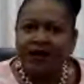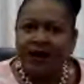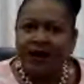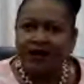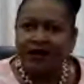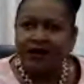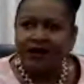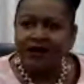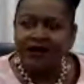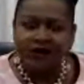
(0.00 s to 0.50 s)

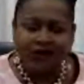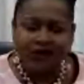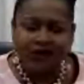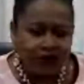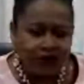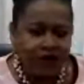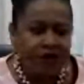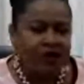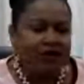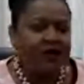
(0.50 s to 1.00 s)
and
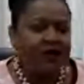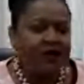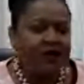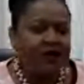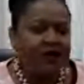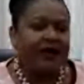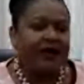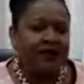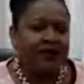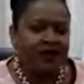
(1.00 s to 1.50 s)
history
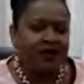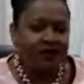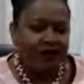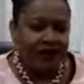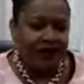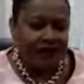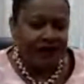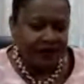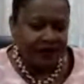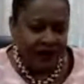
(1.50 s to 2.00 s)
and
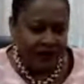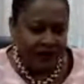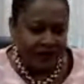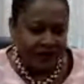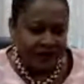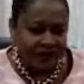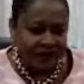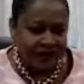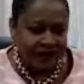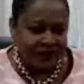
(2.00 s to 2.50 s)
and, and
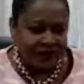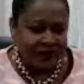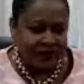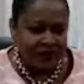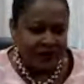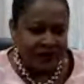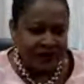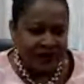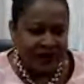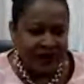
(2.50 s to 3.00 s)
these
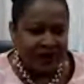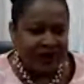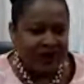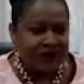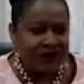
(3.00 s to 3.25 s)
issues.